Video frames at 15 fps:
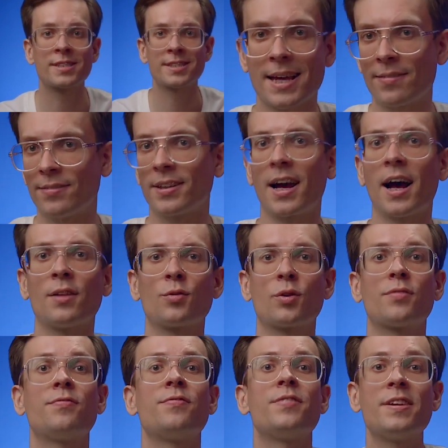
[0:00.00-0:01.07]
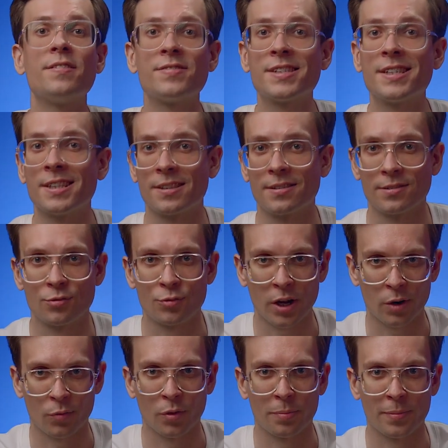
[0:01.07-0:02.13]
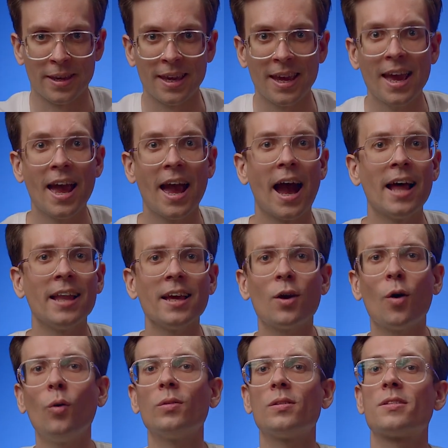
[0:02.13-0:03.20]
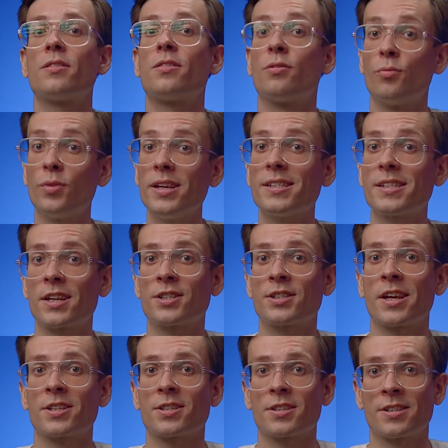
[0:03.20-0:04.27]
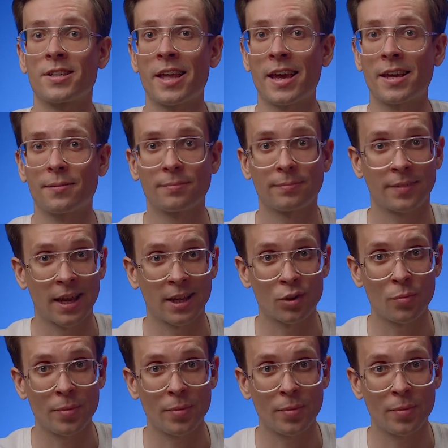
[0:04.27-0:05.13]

715 trading with me. And I hold 3 such sessions a day. Can you